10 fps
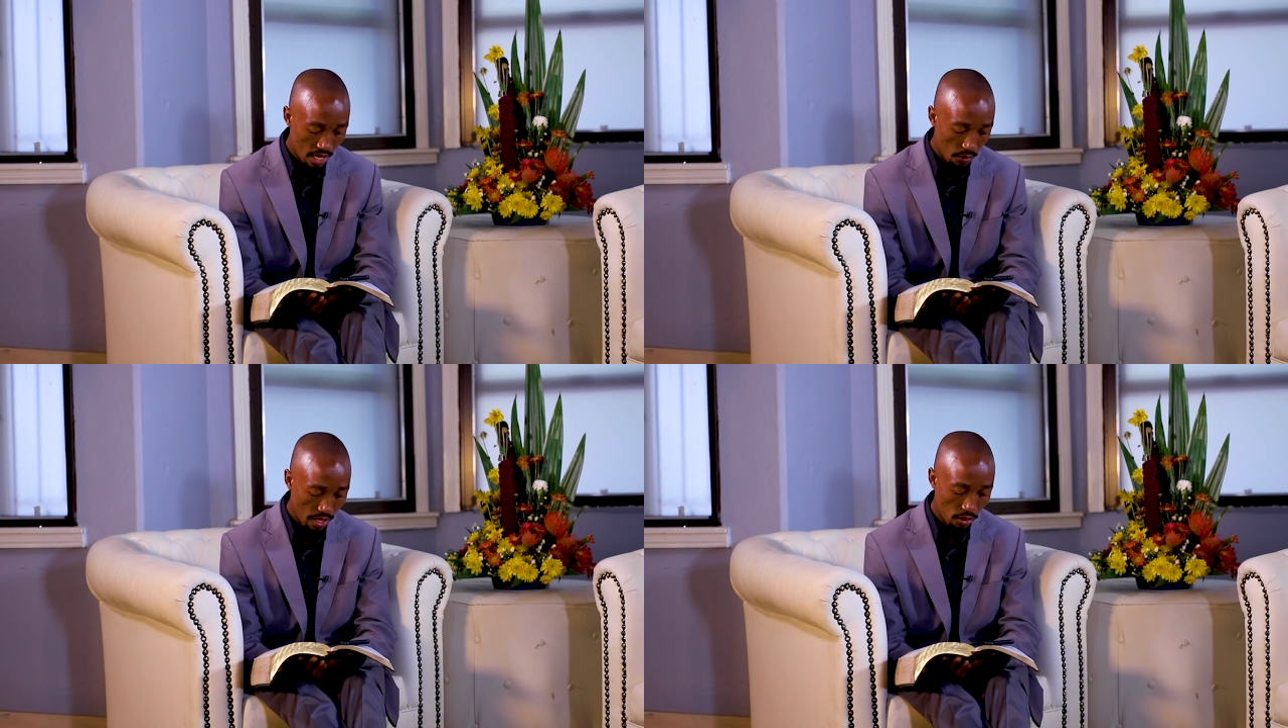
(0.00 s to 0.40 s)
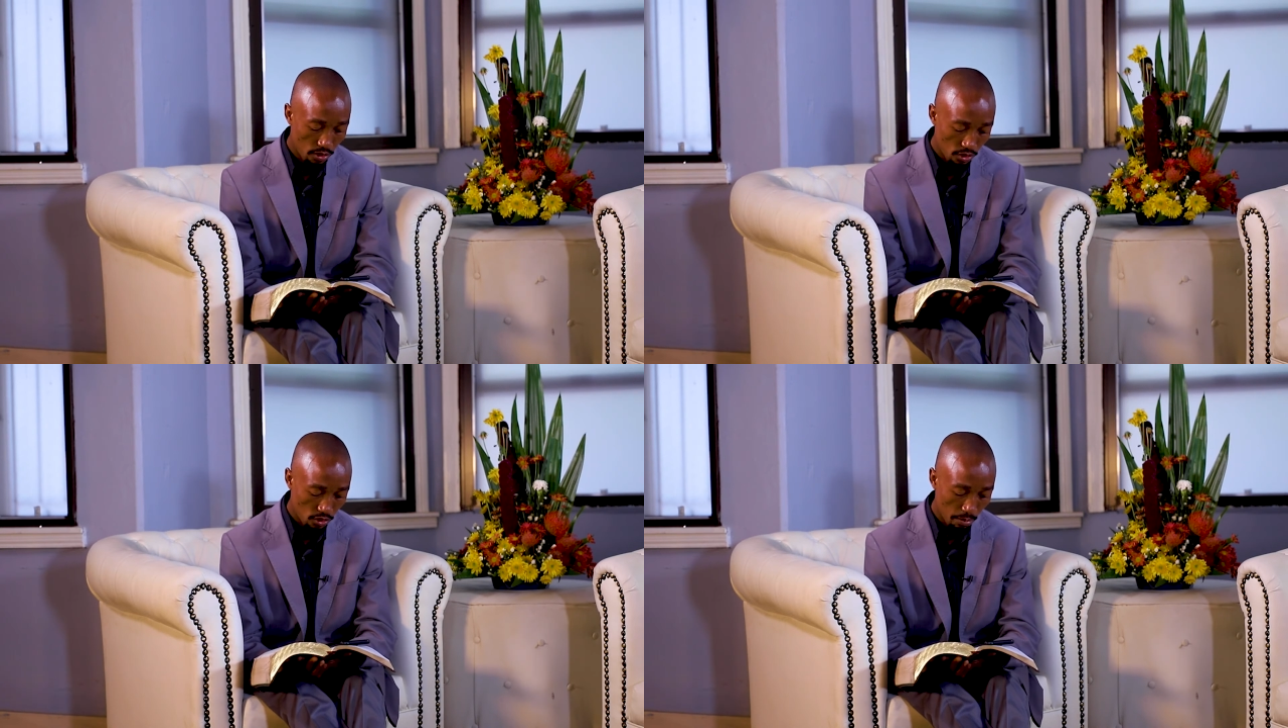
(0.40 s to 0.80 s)
We are
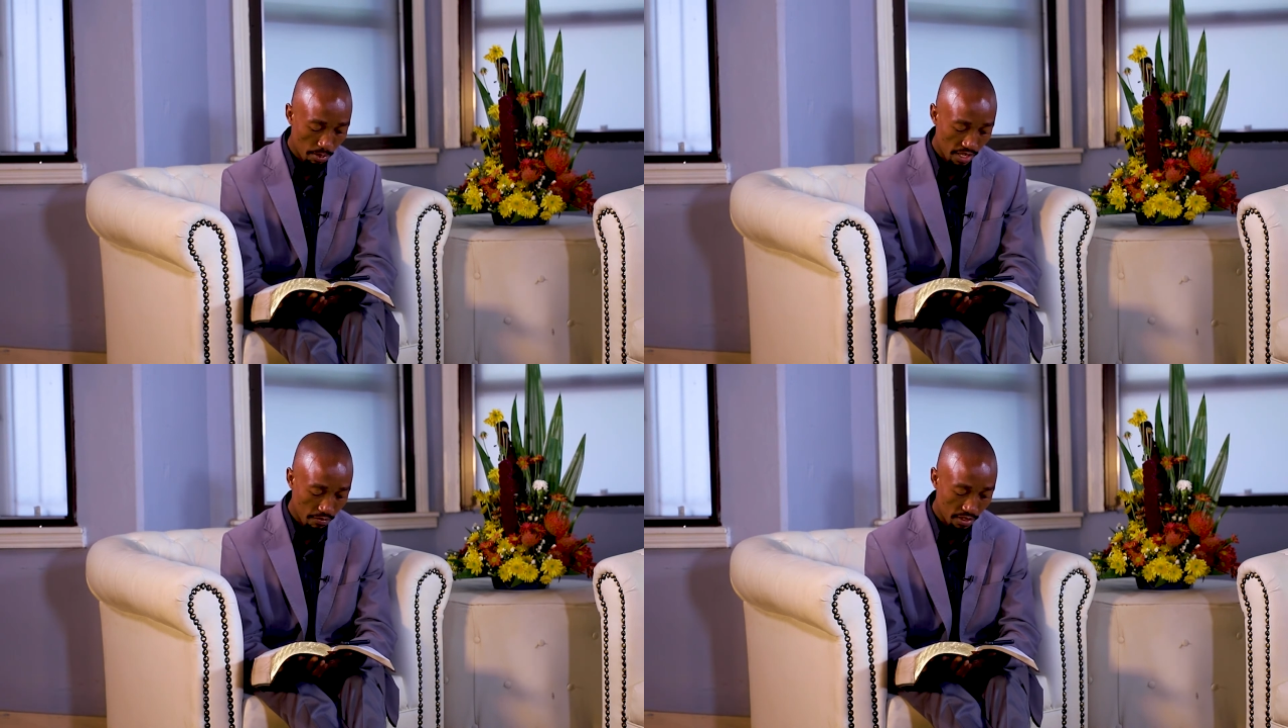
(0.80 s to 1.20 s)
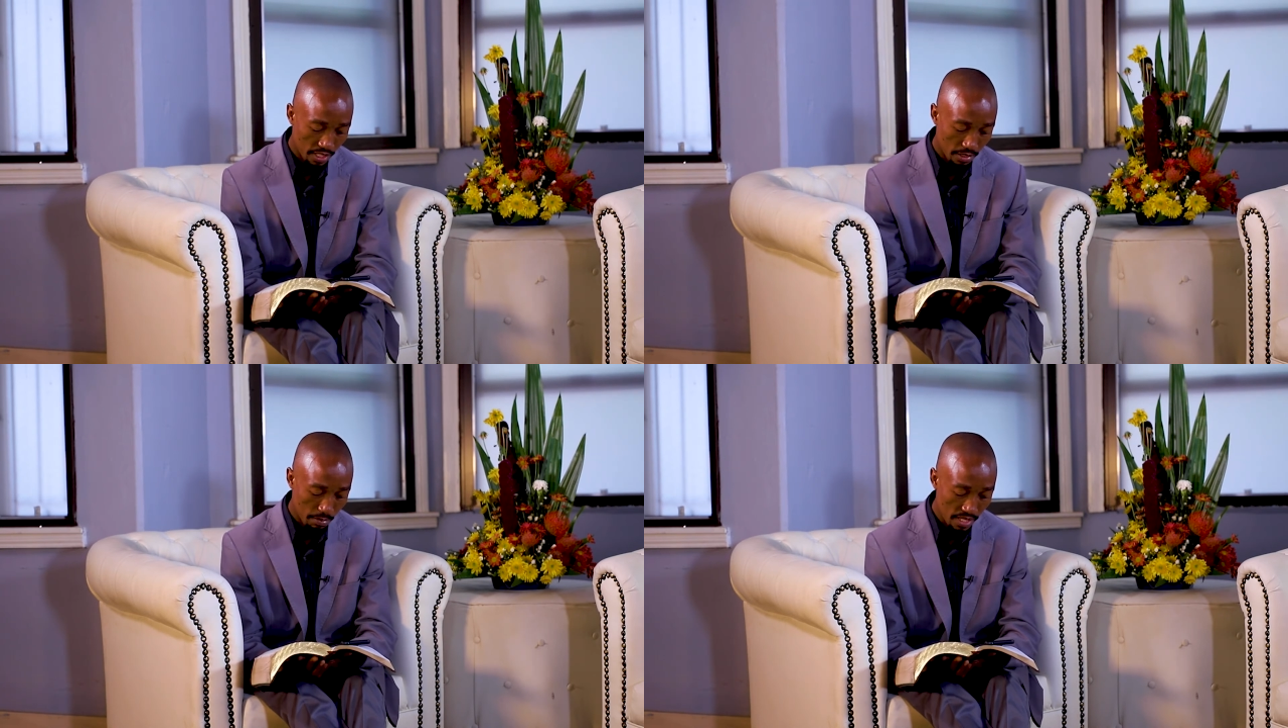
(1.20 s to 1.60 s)
also to pray for
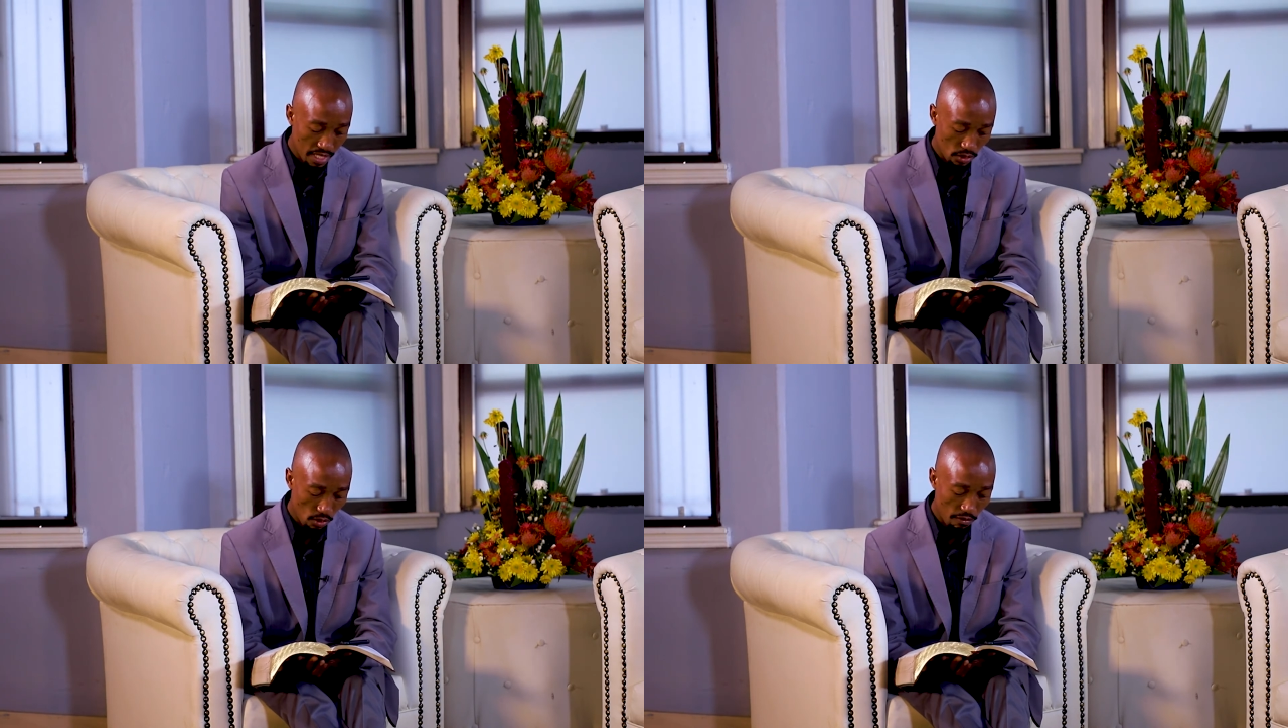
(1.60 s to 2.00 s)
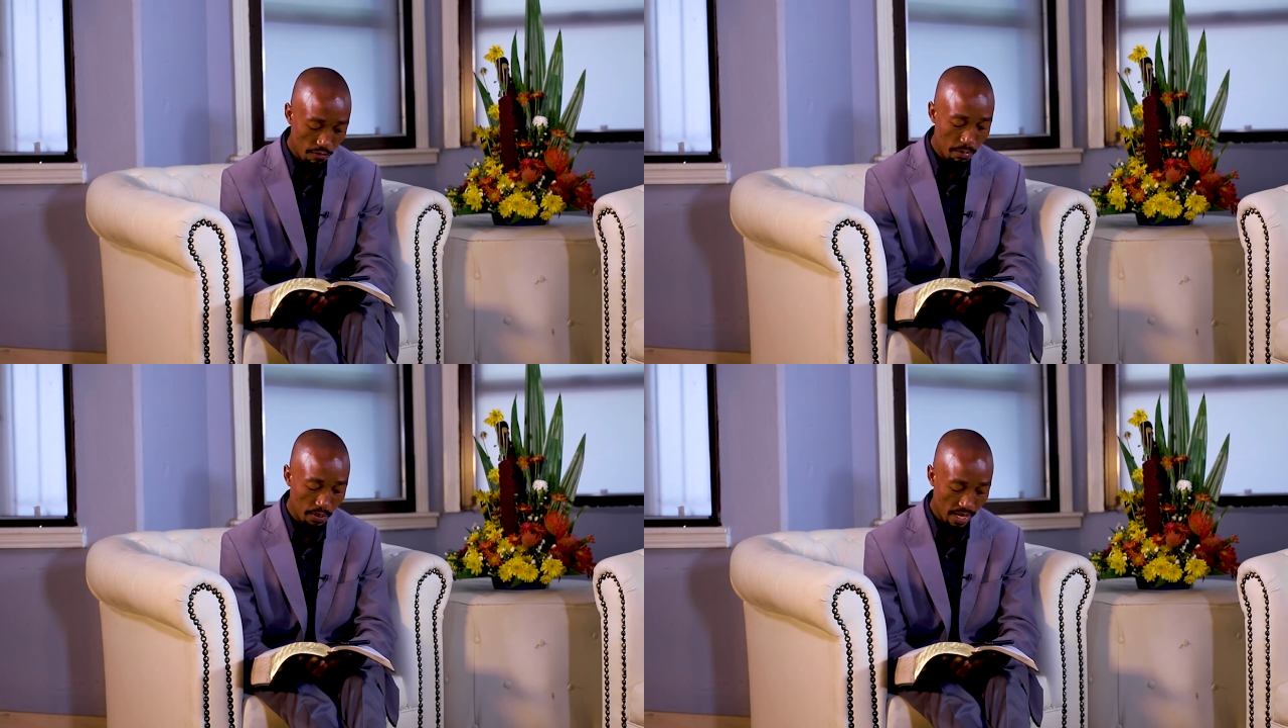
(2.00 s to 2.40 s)
the spirit
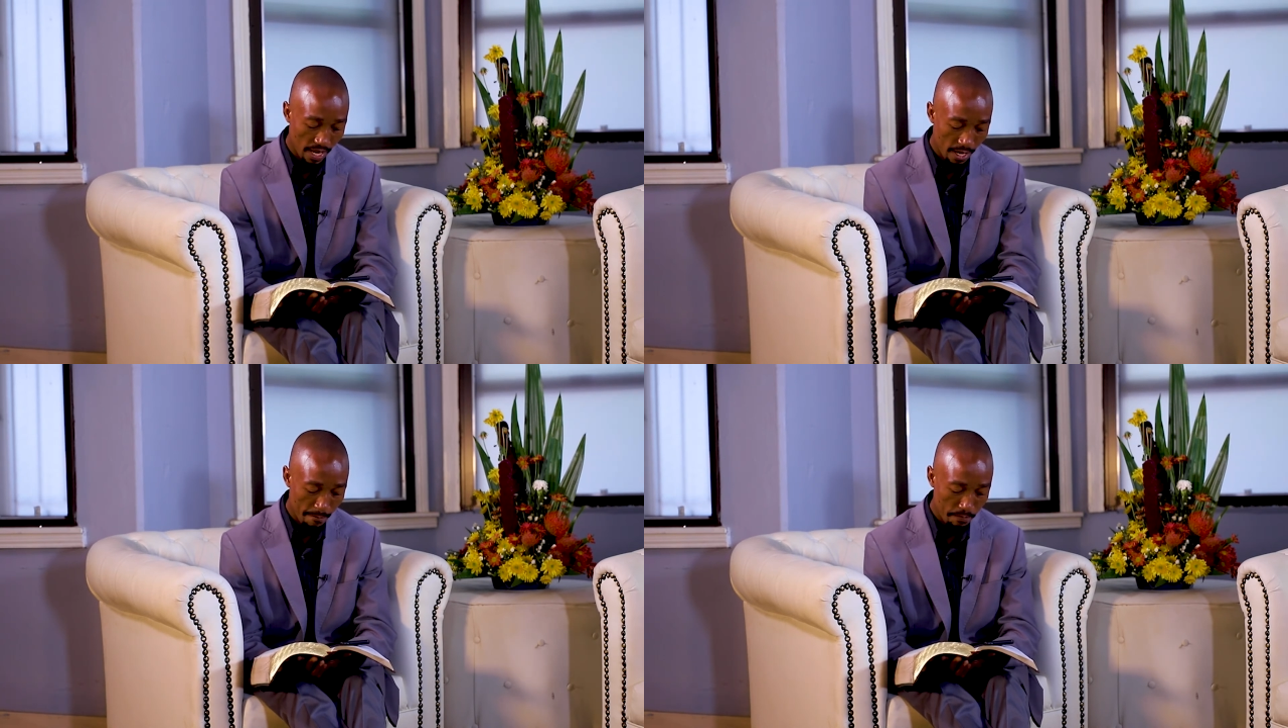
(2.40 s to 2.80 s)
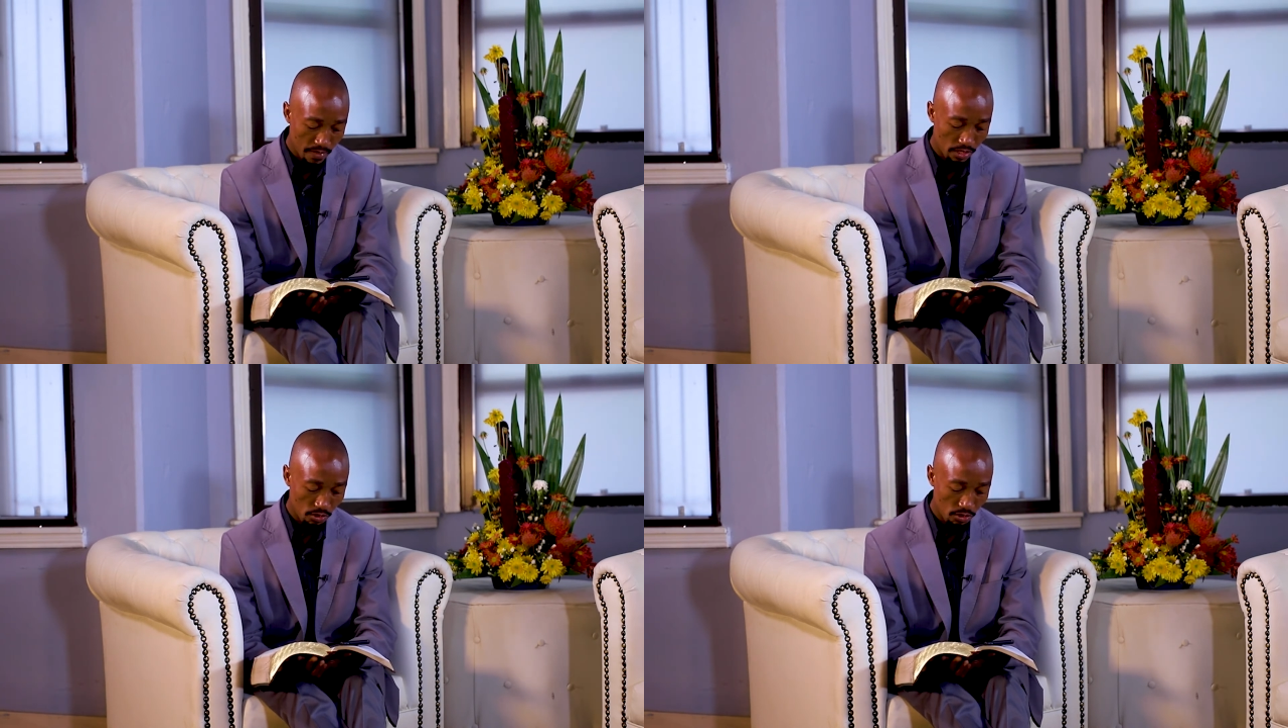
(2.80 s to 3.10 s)
of prayer